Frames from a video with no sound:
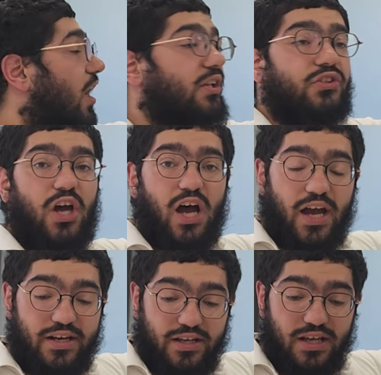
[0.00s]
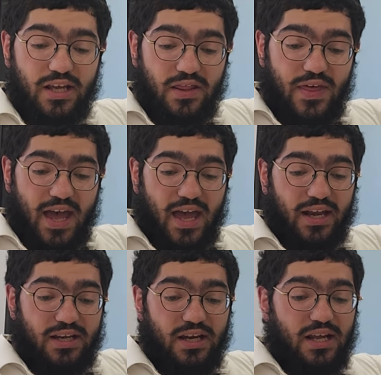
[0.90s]
untied,
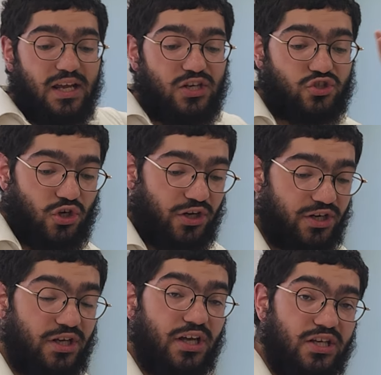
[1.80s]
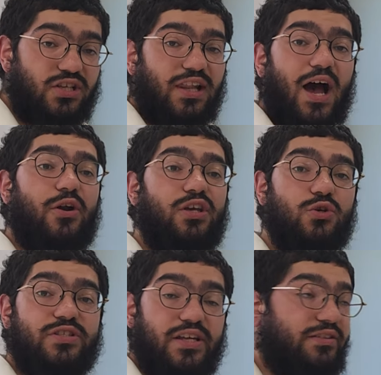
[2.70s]
then he's allowed to
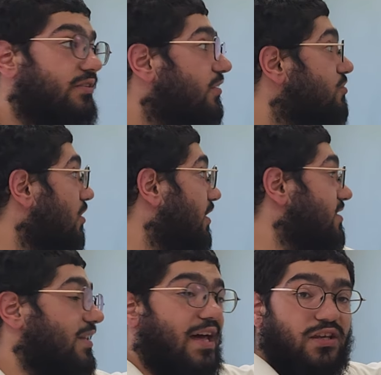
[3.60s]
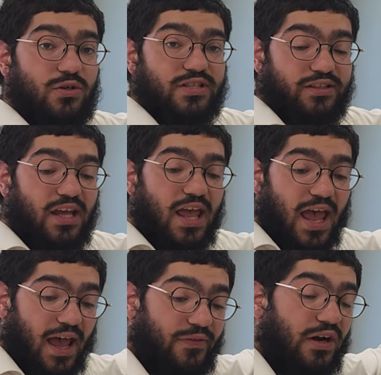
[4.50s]
use it. The shulchani is allowed to use it, and